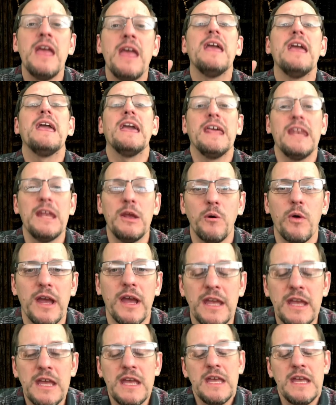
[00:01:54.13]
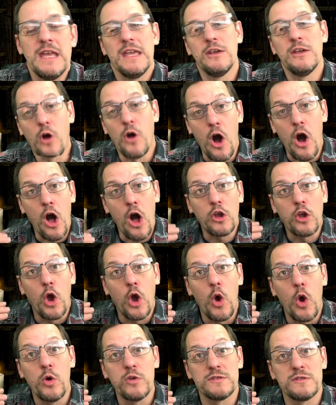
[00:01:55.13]
Anyway, it all
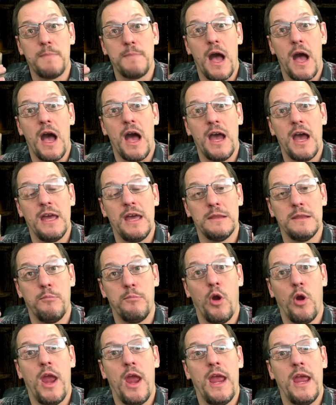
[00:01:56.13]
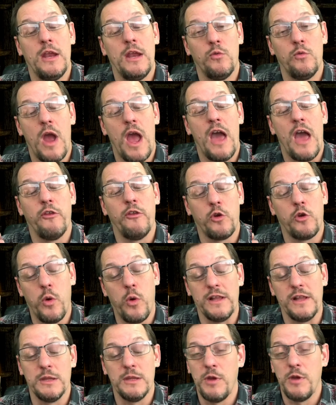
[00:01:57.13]
goes by the brain rather
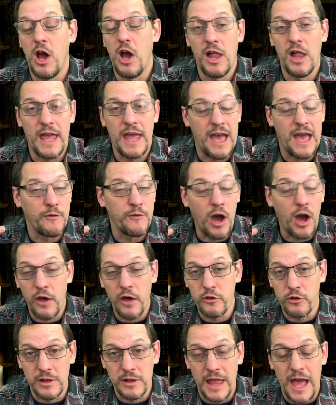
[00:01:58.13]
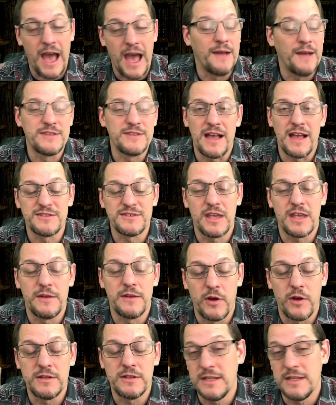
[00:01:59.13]
quickly. We all have other lives outside of
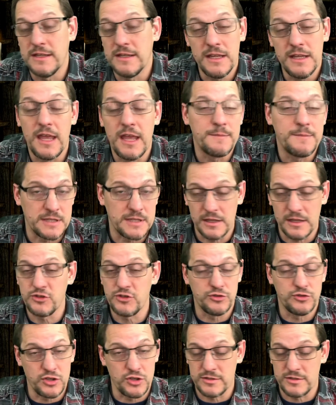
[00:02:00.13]
our D&D games, unless you're just